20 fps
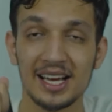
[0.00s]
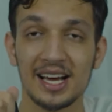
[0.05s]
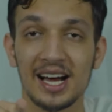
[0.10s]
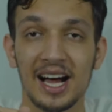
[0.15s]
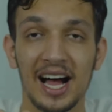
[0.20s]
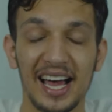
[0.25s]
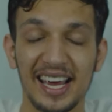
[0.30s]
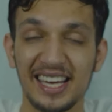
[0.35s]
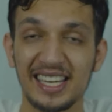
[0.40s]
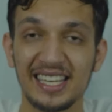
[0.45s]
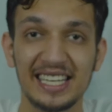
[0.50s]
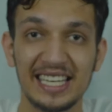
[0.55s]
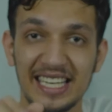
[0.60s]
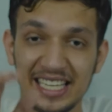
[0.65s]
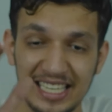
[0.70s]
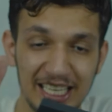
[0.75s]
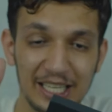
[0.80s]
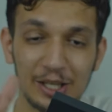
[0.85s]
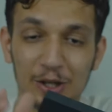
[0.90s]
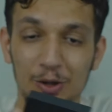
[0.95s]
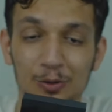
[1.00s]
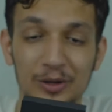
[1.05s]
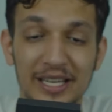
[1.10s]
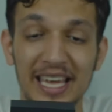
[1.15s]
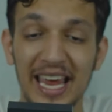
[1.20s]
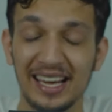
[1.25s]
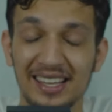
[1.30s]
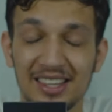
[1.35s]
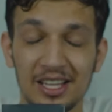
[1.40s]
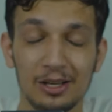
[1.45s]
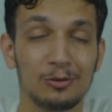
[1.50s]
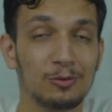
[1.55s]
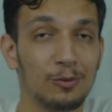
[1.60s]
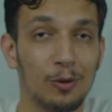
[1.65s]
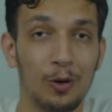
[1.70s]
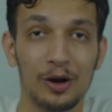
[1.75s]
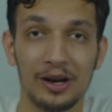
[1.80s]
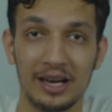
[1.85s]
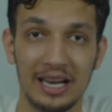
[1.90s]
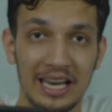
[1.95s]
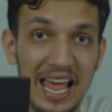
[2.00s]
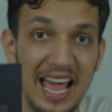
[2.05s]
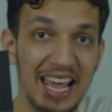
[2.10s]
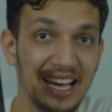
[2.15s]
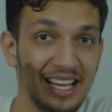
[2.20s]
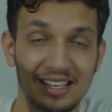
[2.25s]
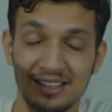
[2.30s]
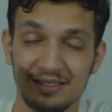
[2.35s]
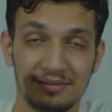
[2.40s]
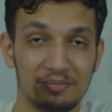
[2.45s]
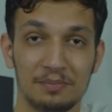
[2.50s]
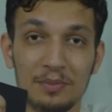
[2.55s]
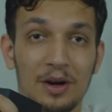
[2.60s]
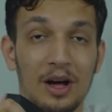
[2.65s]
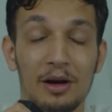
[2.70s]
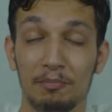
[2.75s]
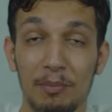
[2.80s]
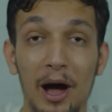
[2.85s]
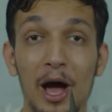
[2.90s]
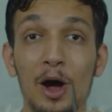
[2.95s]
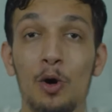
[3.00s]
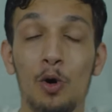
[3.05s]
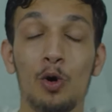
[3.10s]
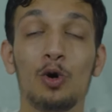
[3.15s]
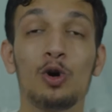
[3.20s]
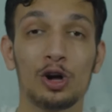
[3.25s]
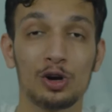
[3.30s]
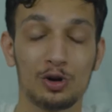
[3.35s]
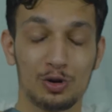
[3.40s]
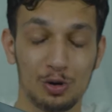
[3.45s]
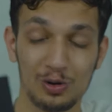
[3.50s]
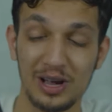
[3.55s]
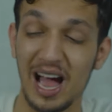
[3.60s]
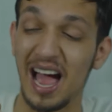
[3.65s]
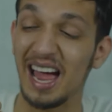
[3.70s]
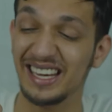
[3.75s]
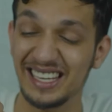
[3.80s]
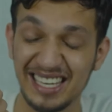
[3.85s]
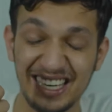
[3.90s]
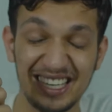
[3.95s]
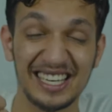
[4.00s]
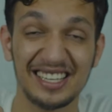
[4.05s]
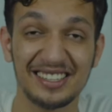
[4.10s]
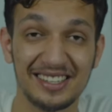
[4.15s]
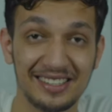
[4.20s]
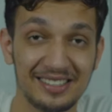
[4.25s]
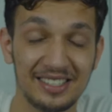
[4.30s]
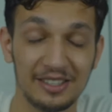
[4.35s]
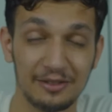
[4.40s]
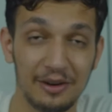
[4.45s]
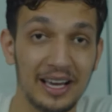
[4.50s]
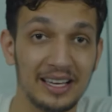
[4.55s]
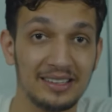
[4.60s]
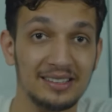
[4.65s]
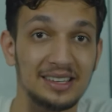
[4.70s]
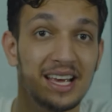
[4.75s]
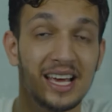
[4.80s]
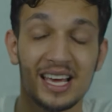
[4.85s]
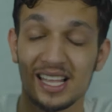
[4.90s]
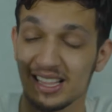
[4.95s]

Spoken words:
I needed to get this phone. Like by hook or crook, I needed this device.